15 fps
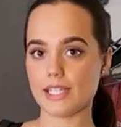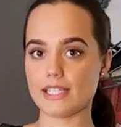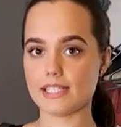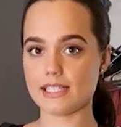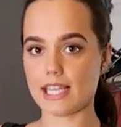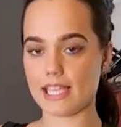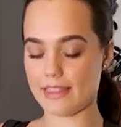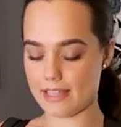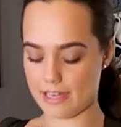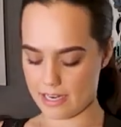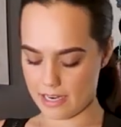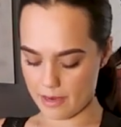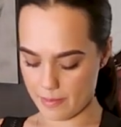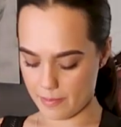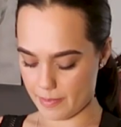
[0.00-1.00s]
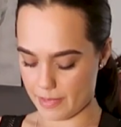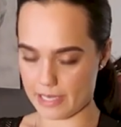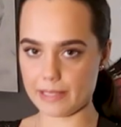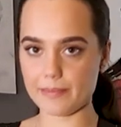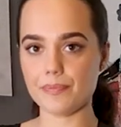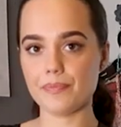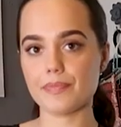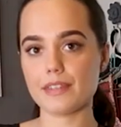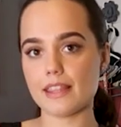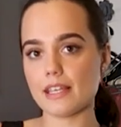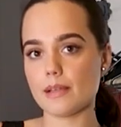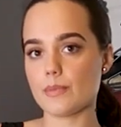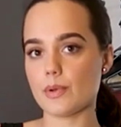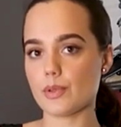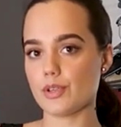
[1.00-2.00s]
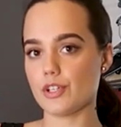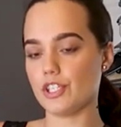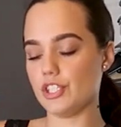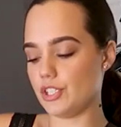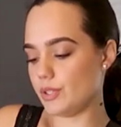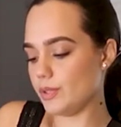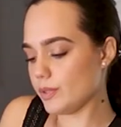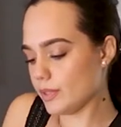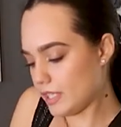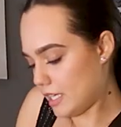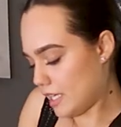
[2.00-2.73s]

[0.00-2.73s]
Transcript: we can decide there, but I think both are cute